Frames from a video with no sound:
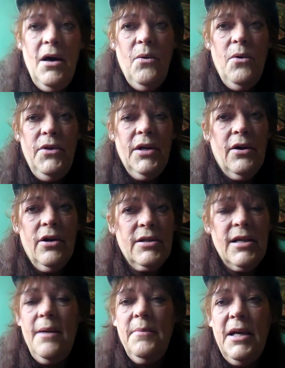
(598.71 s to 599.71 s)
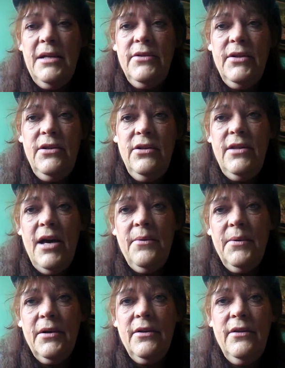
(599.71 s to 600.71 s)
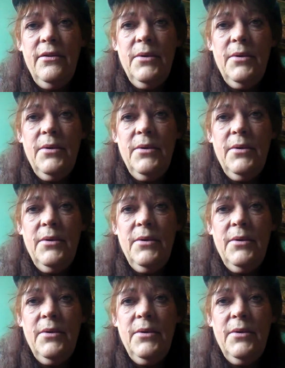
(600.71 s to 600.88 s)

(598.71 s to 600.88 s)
oh, there are timelines that do that, where,